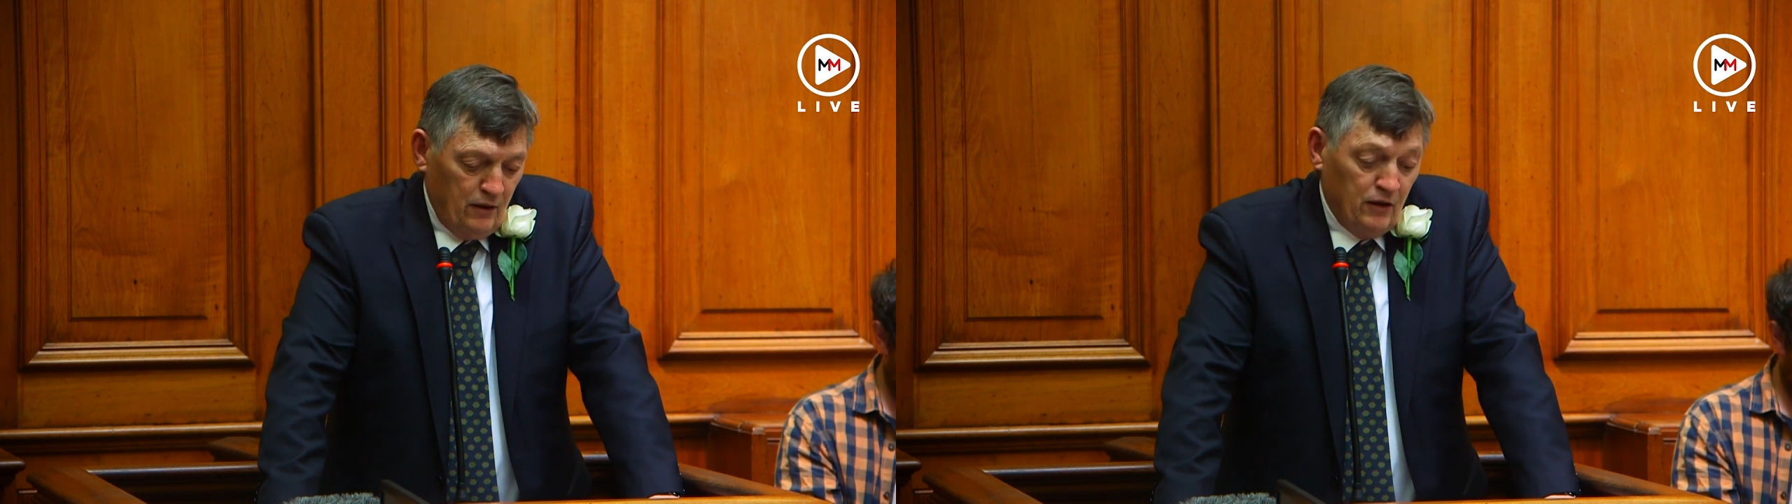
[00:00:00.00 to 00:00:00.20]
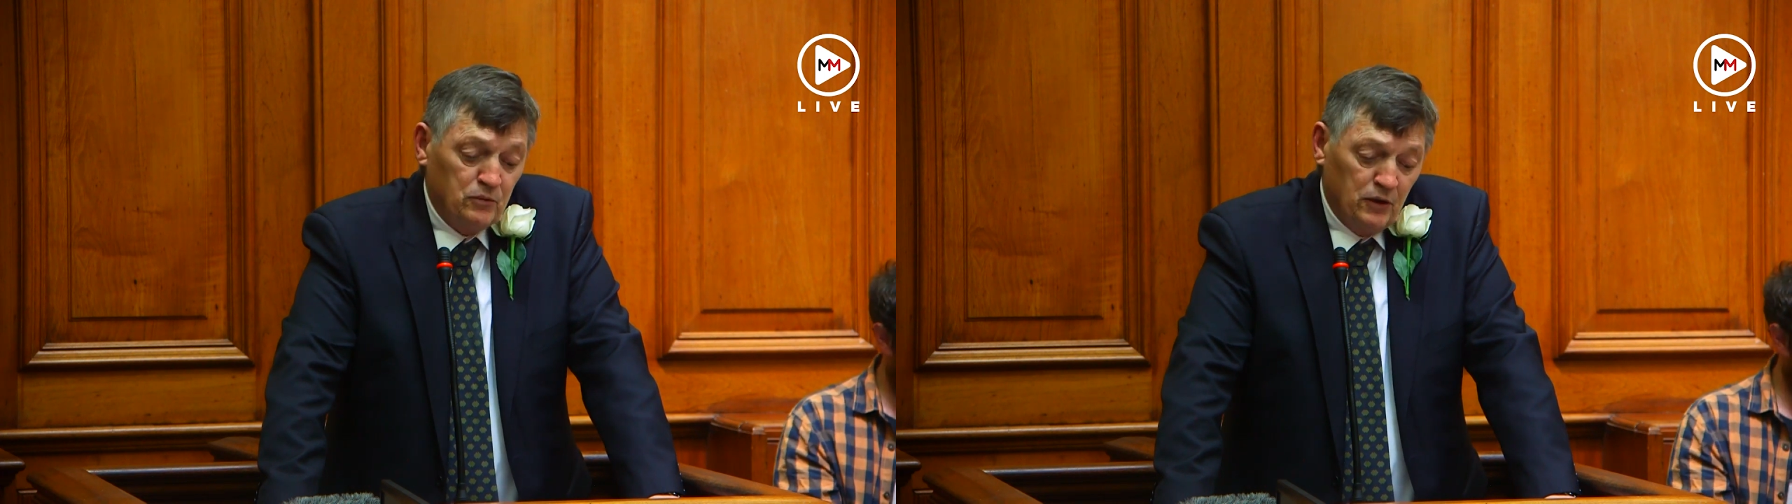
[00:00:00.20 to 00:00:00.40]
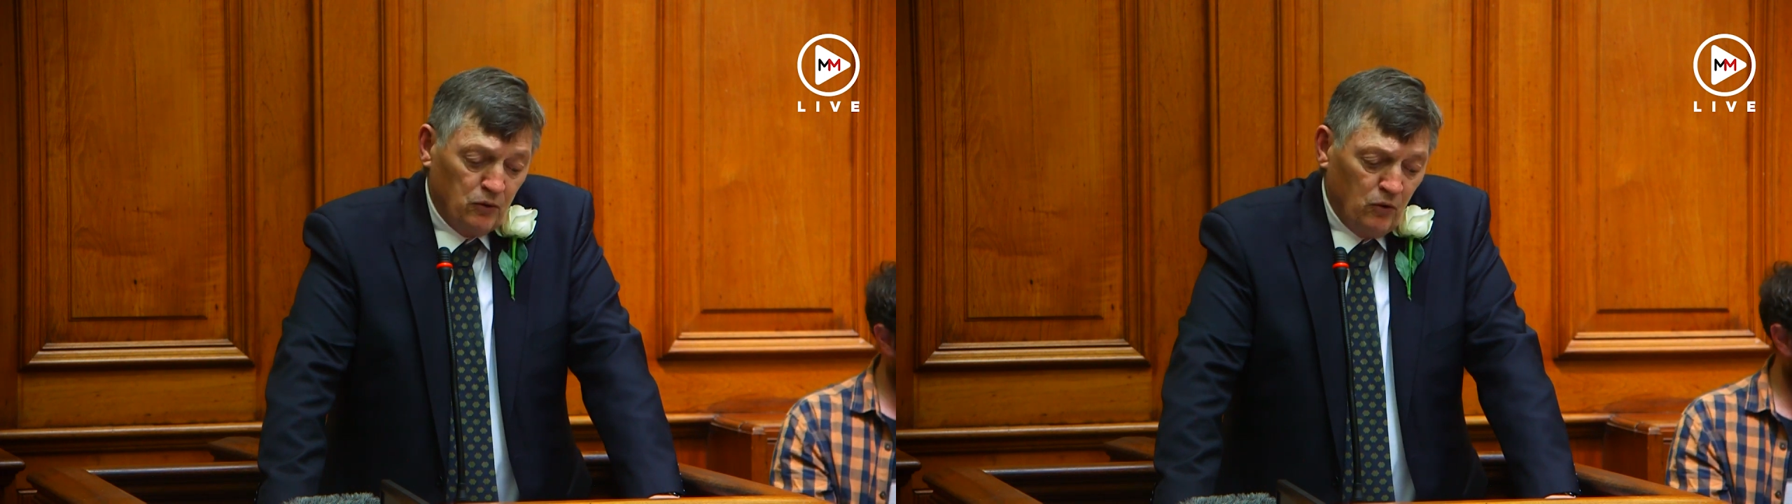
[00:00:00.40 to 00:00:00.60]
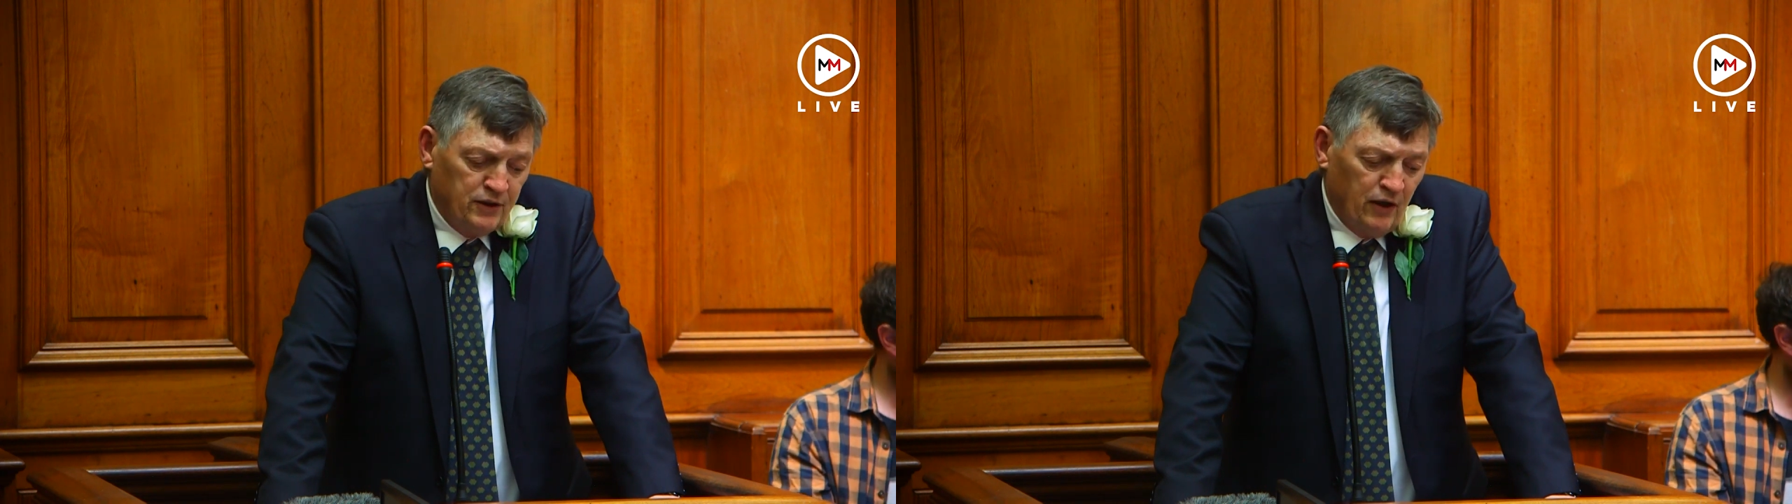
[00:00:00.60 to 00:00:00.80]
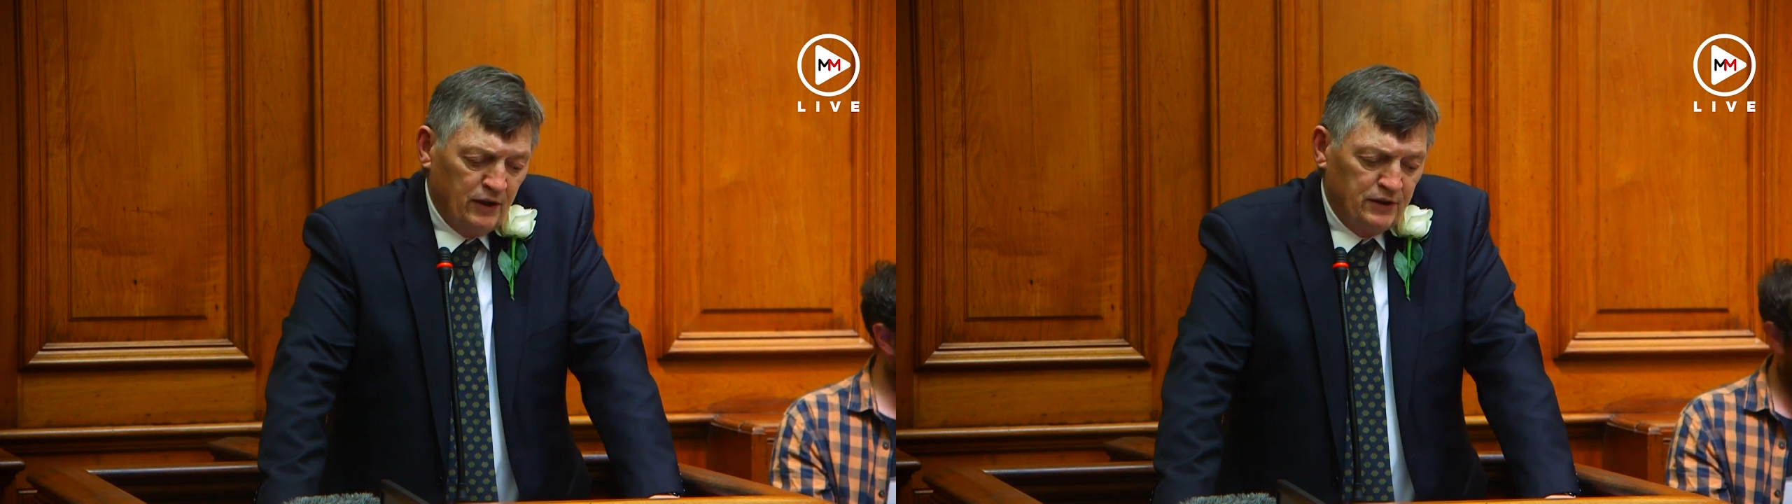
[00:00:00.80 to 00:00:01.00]
This was
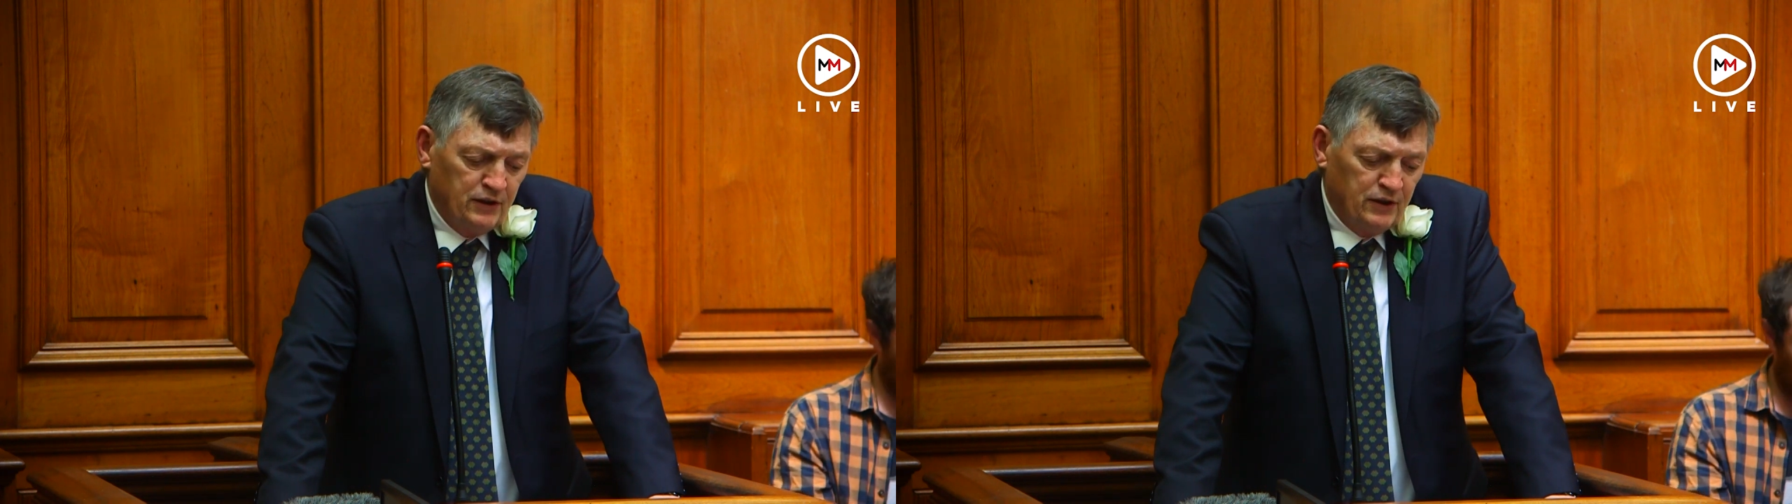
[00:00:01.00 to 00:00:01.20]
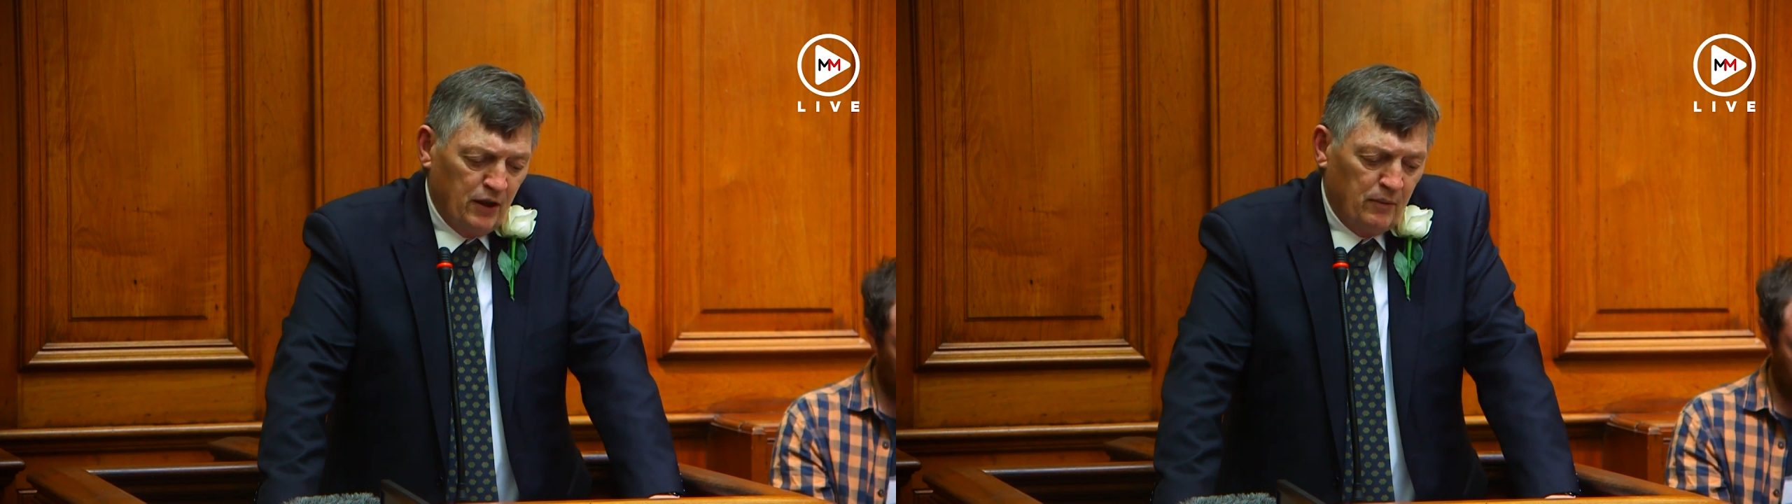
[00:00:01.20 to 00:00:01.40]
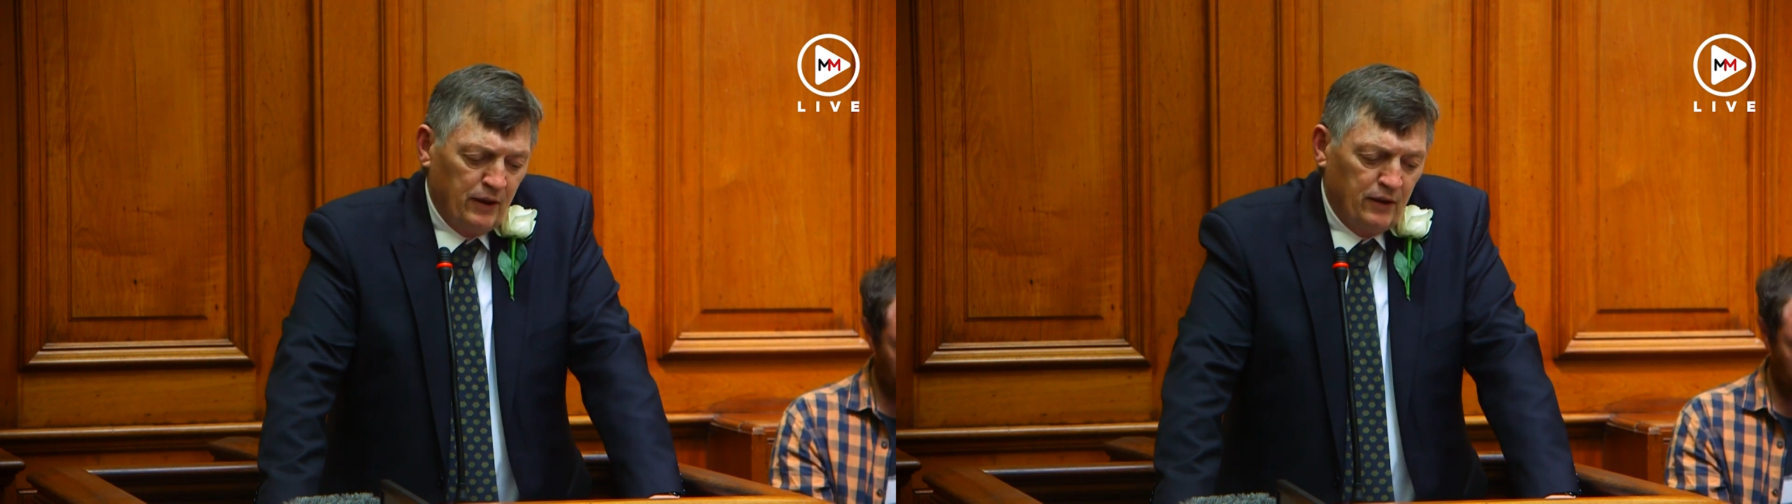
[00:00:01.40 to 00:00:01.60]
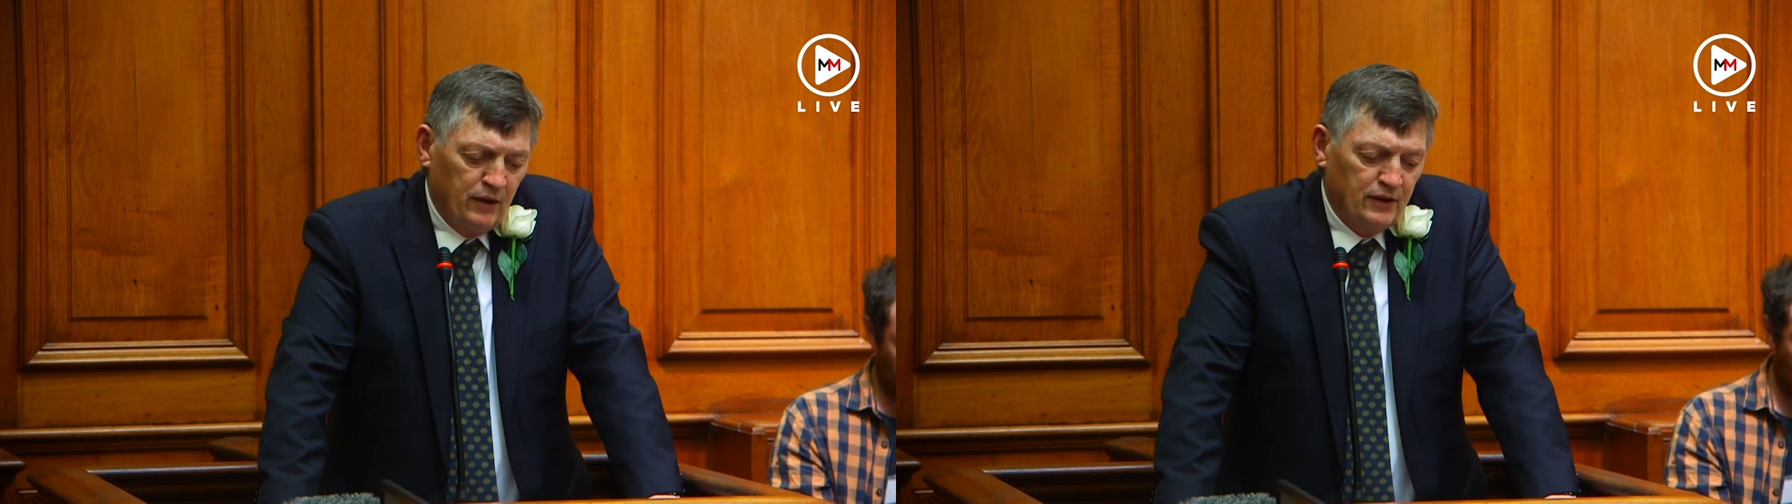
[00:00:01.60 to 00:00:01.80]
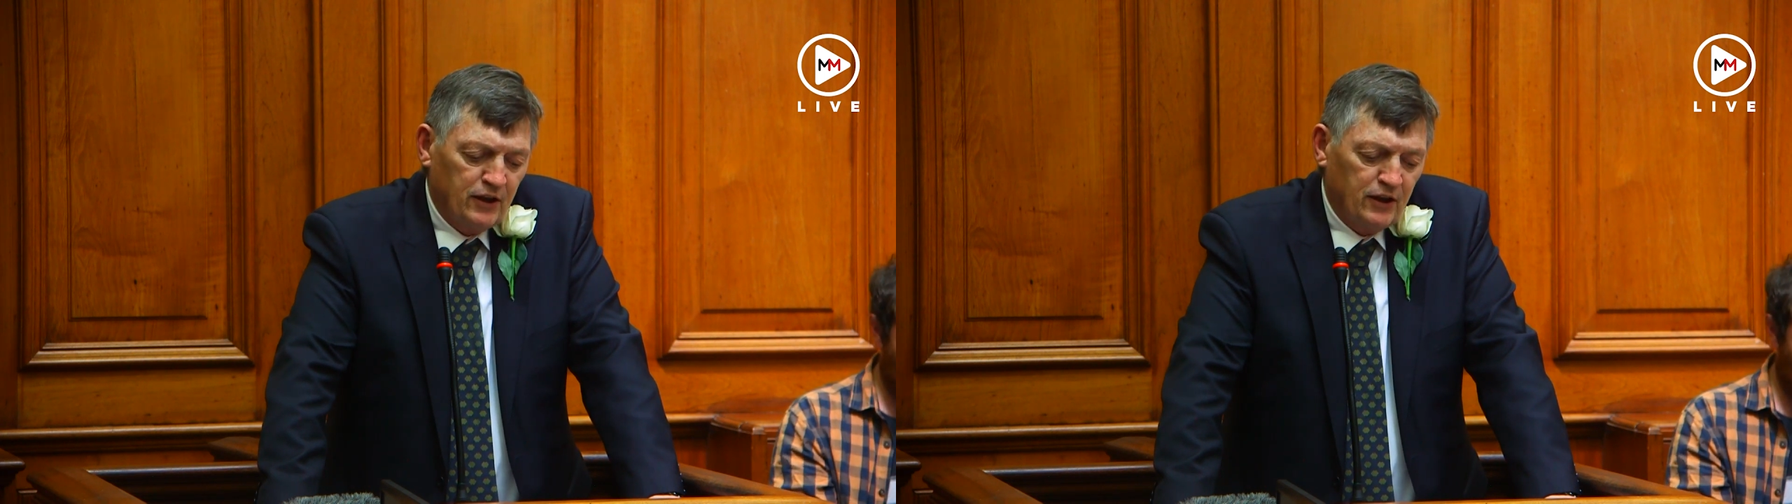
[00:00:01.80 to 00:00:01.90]
also how she celebrated her